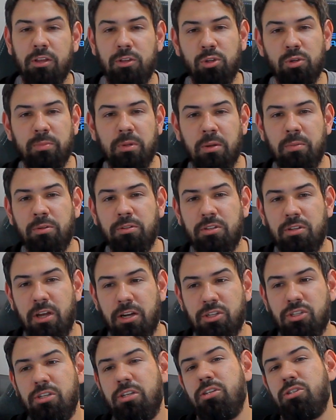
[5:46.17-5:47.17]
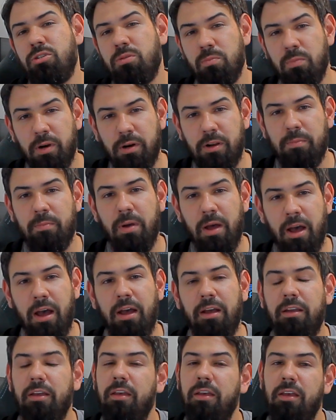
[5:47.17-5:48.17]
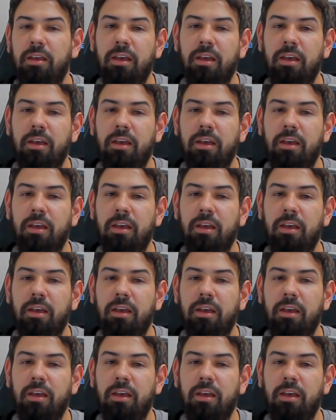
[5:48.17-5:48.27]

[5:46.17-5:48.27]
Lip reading: you'll be able to actually get your money back.